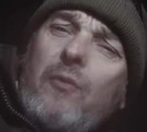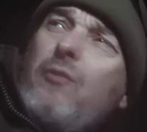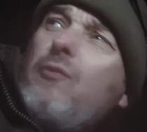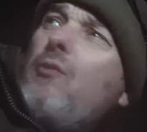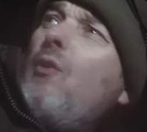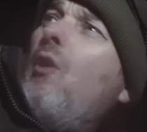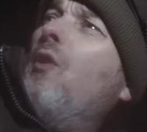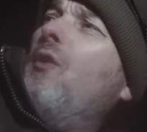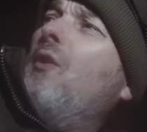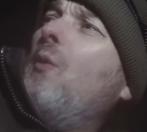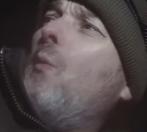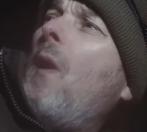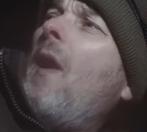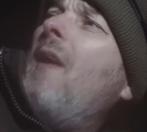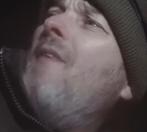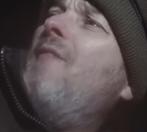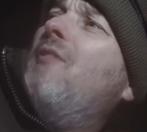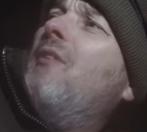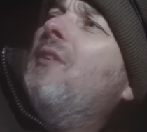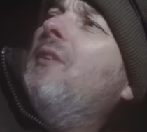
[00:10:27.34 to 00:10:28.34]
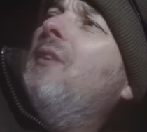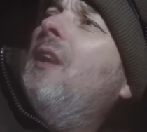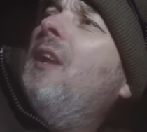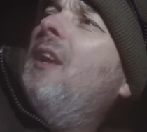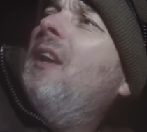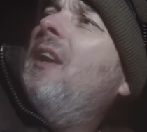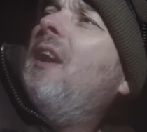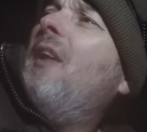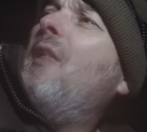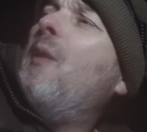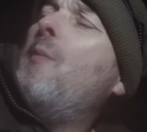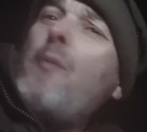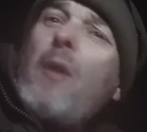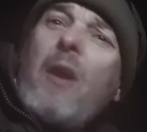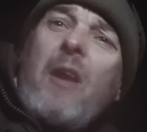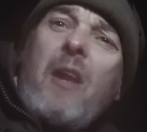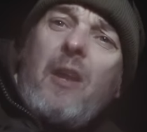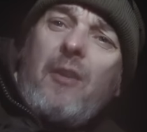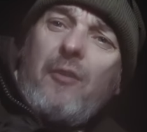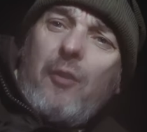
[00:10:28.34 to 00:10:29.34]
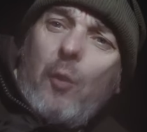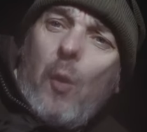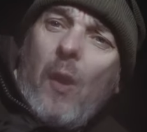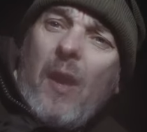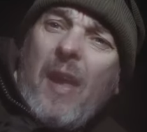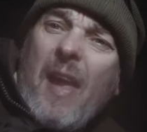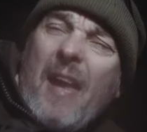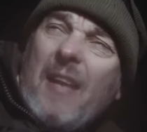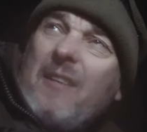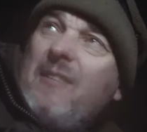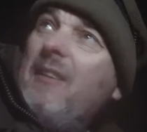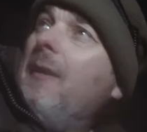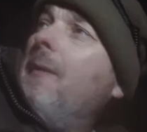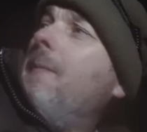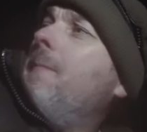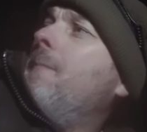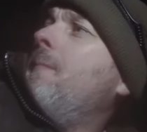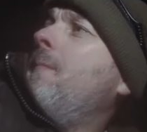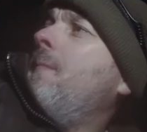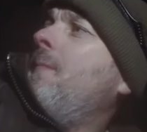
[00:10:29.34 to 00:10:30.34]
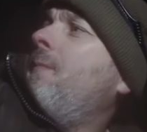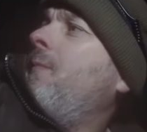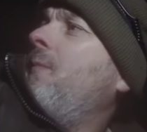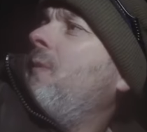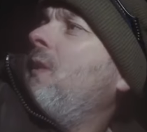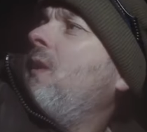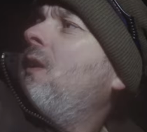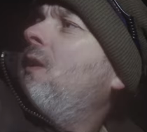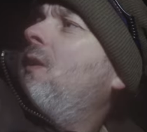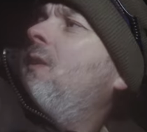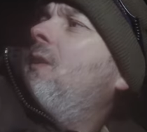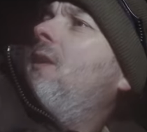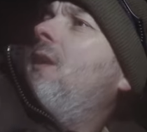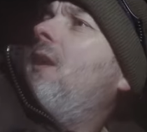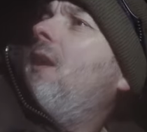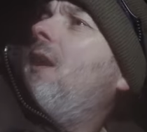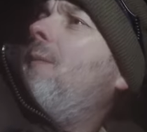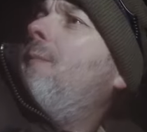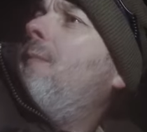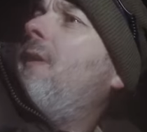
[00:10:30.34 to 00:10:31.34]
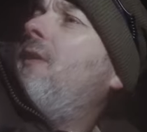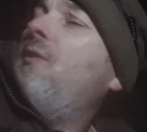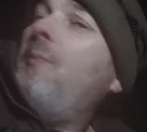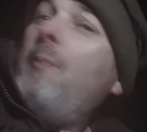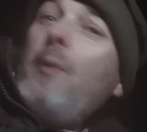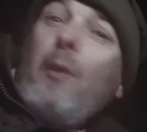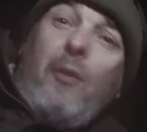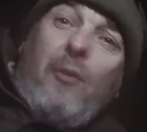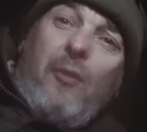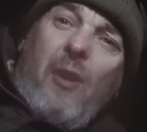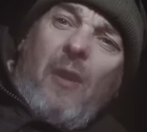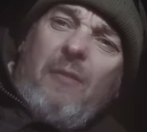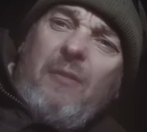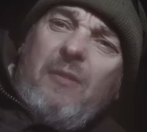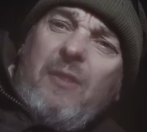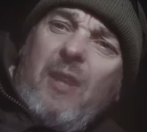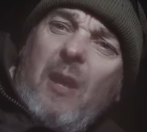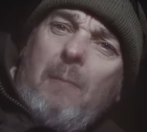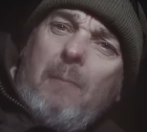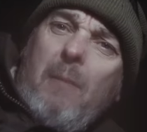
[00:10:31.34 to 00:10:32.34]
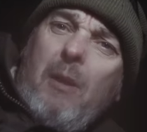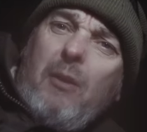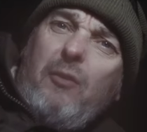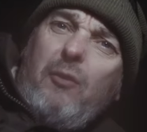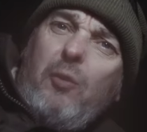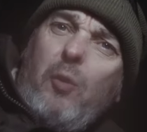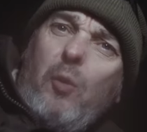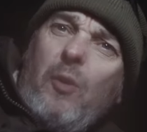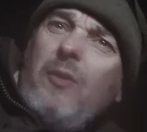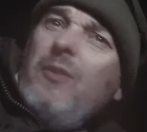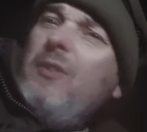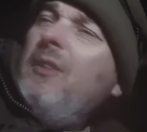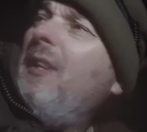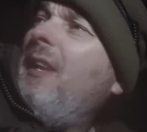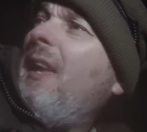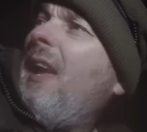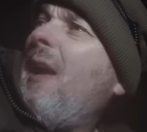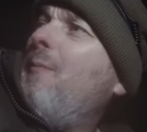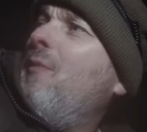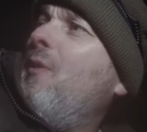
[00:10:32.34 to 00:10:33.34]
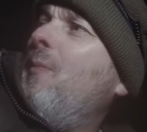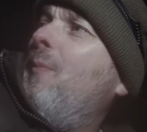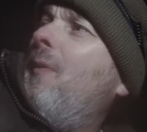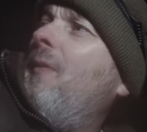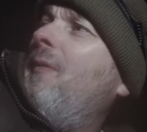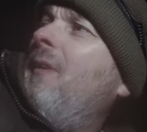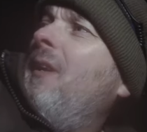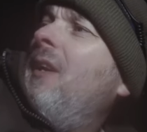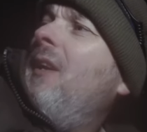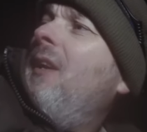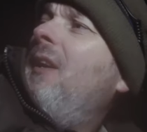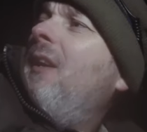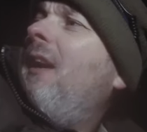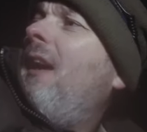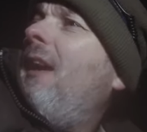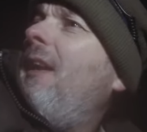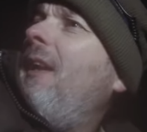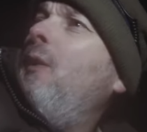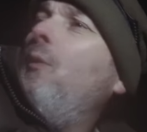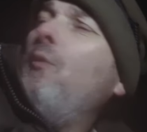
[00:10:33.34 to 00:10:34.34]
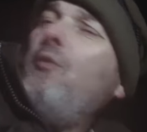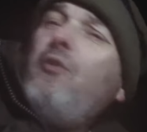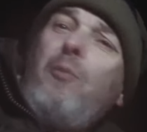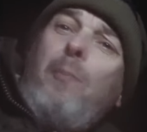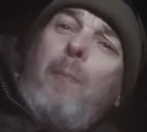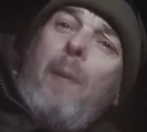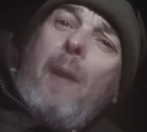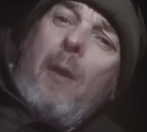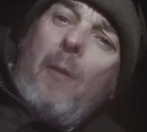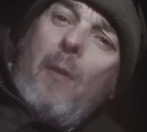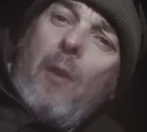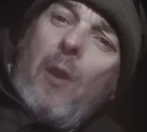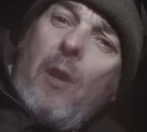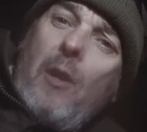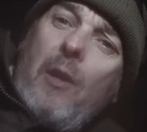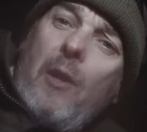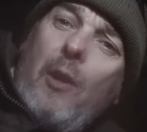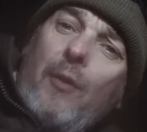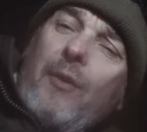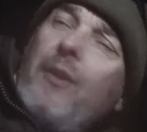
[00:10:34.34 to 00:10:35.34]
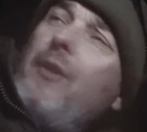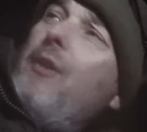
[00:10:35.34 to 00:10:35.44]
strong, the waves are, and the breakers are quite hectic. And to be honest, I haven't done much talking to the camera, but I had a little spell early on